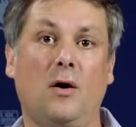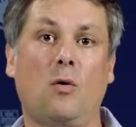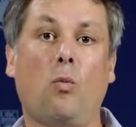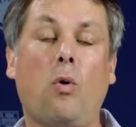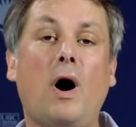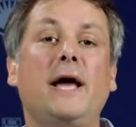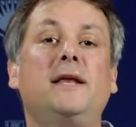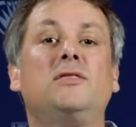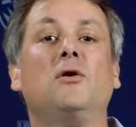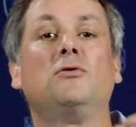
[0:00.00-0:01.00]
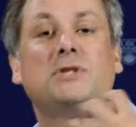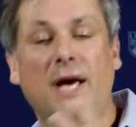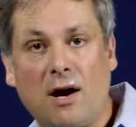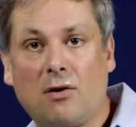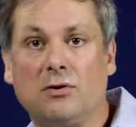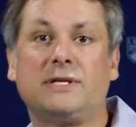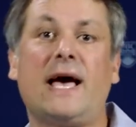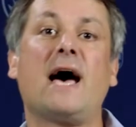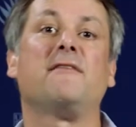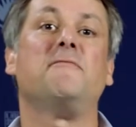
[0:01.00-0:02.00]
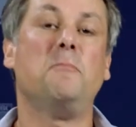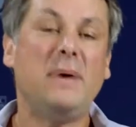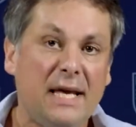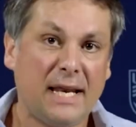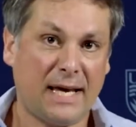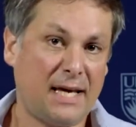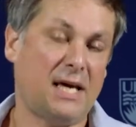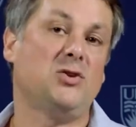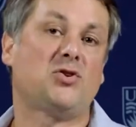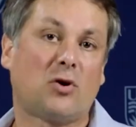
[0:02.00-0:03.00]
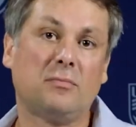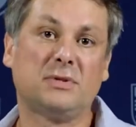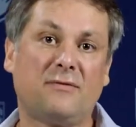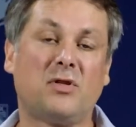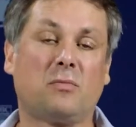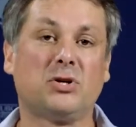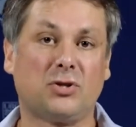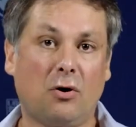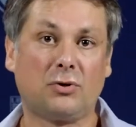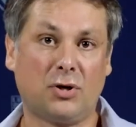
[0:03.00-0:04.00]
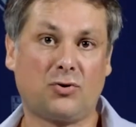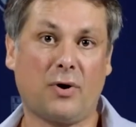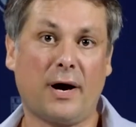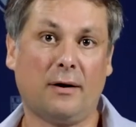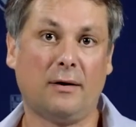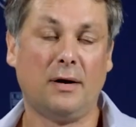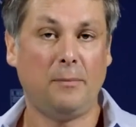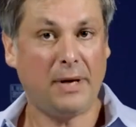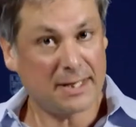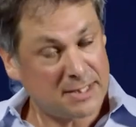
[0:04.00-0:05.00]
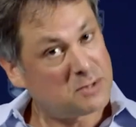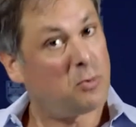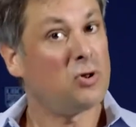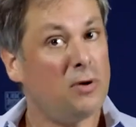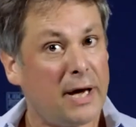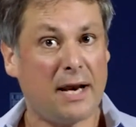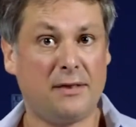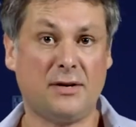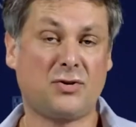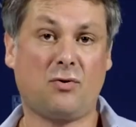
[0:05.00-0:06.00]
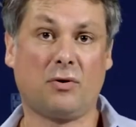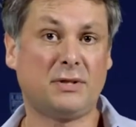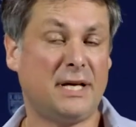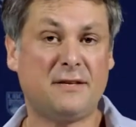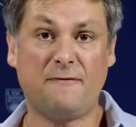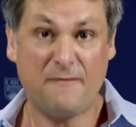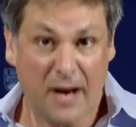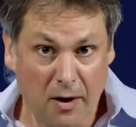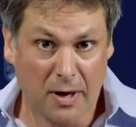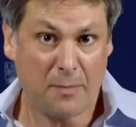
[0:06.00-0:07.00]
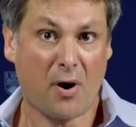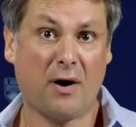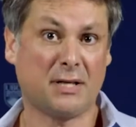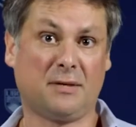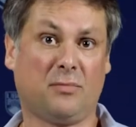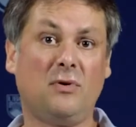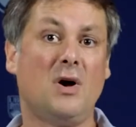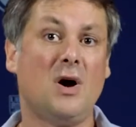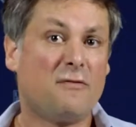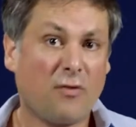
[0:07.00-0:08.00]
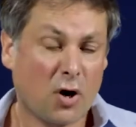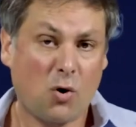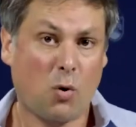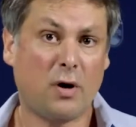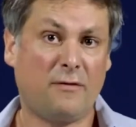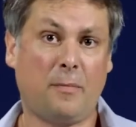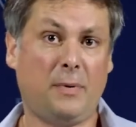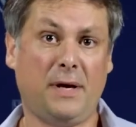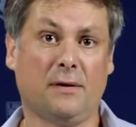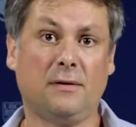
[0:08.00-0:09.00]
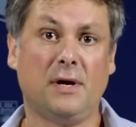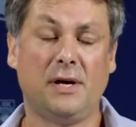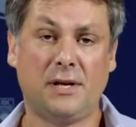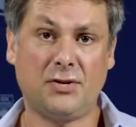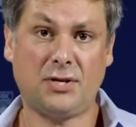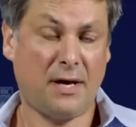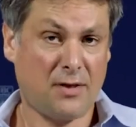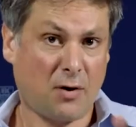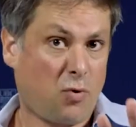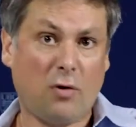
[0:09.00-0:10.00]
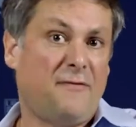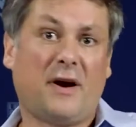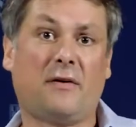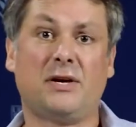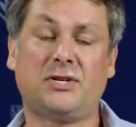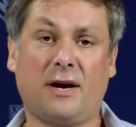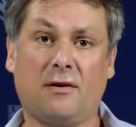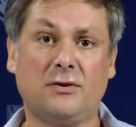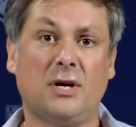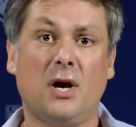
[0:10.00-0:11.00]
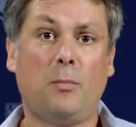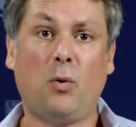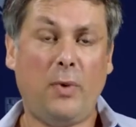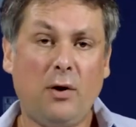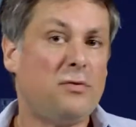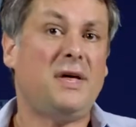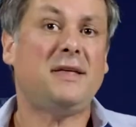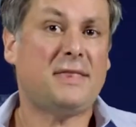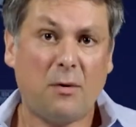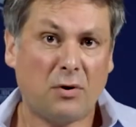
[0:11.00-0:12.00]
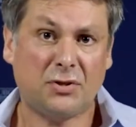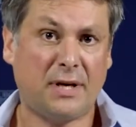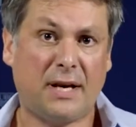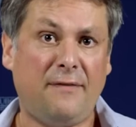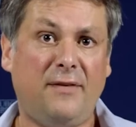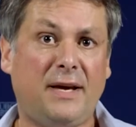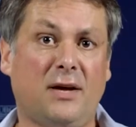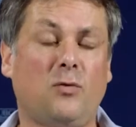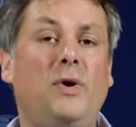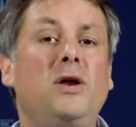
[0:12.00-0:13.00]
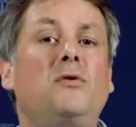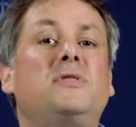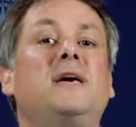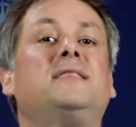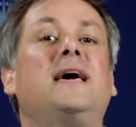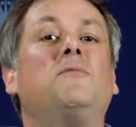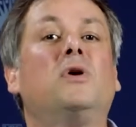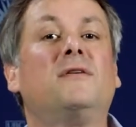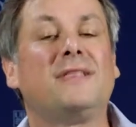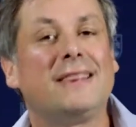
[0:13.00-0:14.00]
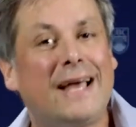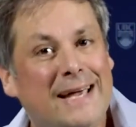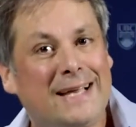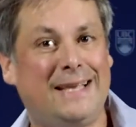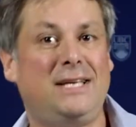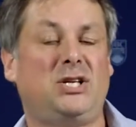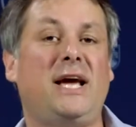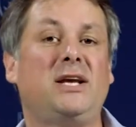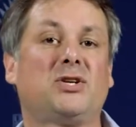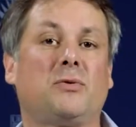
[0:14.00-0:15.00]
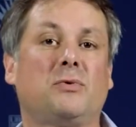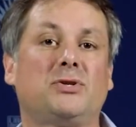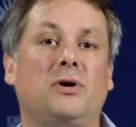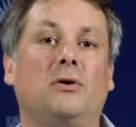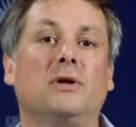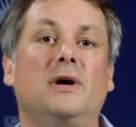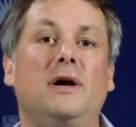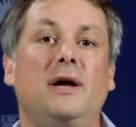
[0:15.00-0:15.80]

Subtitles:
Why did those errors have meaning in terms of the result of trial? Because as we'll look at in this course, it's very possible for a court of appeal to say there were various errors, but we don't think they were significant. We don't think they would have likely changed the result.